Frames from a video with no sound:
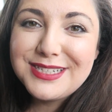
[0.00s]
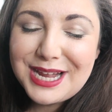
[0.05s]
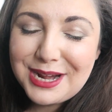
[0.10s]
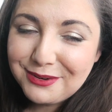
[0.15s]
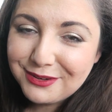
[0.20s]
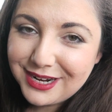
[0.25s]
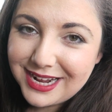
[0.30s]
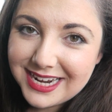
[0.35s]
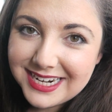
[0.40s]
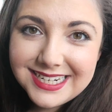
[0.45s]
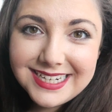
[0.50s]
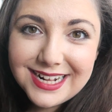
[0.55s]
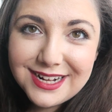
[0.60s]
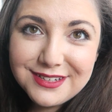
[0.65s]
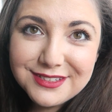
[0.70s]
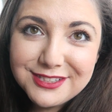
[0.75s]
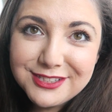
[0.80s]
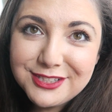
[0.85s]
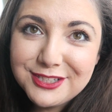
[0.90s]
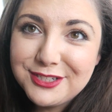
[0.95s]
now we're headed
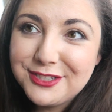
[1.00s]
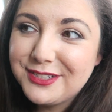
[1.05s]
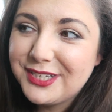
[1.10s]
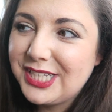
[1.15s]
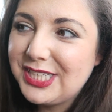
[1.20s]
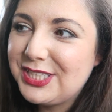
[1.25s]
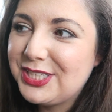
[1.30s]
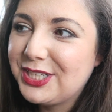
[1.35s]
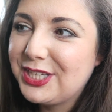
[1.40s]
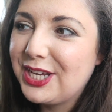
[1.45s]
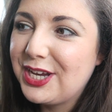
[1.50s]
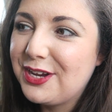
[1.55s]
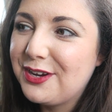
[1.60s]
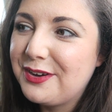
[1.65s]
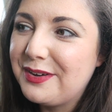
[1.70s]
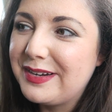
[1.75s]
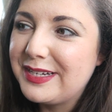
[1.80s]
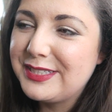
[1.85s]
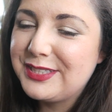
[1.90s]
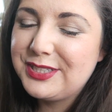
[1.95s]
out soon to
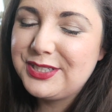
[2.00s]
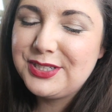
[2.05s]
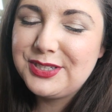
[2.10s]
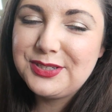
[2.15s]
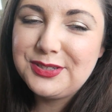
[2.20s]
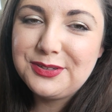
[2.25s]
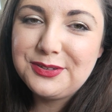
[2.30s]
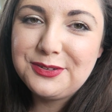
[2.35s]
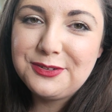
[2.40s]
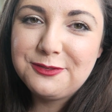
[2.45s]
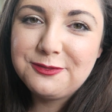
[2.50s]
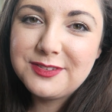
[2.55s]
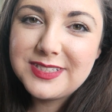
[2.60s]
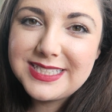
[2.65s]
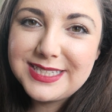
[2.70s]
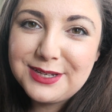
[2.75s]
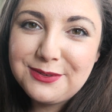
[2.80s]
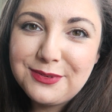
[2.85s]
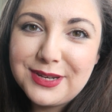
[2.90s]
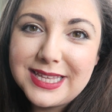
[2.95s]
go to
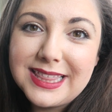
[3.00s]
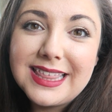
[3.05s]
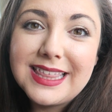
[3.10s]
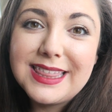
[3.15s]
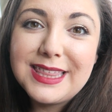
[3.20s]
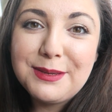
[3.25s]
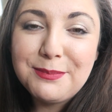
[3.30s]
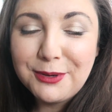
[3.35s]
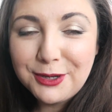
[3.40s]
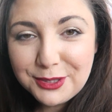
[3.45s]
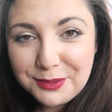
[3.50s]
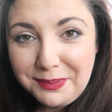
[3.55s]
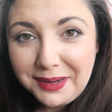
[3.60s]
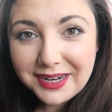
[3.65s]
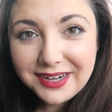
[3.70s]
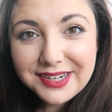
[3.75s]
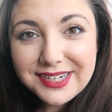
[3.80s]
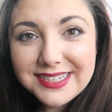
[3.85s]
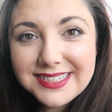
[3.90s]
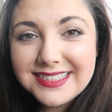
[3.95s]
visit with the birth
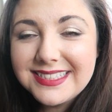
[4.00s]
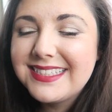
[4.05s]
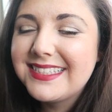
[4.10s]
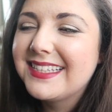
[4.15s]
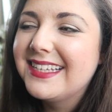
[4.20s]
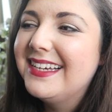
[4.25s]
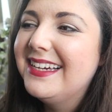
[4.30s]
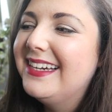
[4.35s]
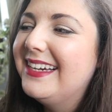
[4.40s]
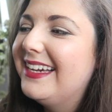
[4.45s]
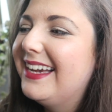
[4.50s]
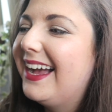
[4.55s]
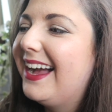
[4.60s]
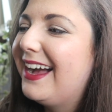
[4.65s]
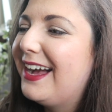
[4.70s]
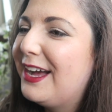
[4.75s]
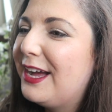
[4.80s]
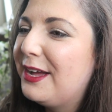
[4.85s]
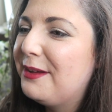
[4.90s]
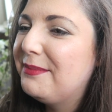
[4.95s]
parents.
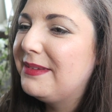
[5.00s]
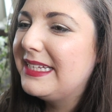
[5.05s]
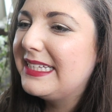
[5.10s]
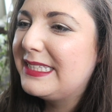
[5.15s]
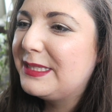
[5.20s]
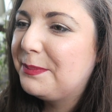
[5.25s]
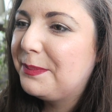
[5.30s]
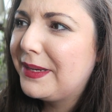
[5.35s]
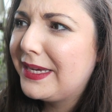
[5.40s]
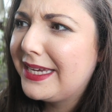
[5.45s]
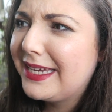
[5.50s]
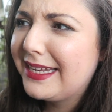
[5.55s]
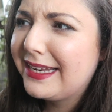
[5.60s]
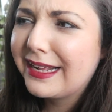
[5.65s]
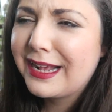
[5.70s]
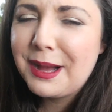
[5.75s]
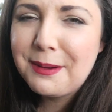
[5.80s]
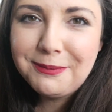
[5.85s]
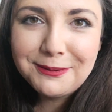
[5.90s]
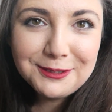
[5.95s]
Um, it's been
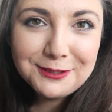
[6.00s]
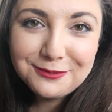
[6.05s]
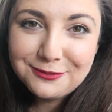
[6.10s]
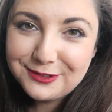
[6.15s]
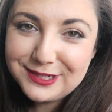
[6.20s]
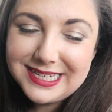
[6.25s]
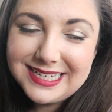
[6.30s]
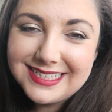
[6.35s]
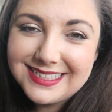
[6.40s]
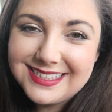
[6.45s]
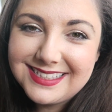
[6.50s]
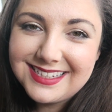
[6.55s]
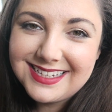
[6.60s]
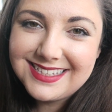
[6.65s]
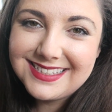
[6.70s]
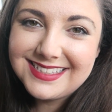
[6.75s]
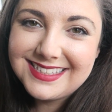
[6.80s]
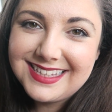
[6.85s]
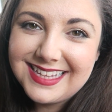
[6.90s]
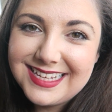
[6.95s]
a couple of weeks
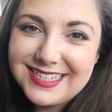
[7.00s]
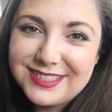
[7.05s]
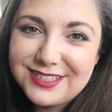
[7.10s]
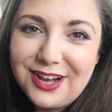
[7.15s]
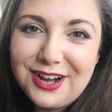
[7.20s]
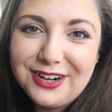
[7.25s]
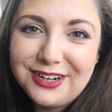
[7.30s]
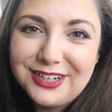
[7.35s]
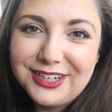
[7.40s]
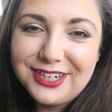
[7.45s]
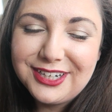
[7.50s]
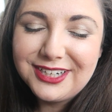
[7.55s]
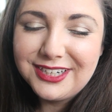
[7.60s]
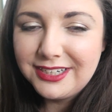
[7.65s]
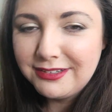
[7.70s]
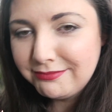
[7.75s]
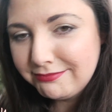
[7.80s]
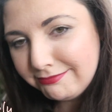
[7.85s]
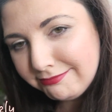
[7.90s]
since they saw her.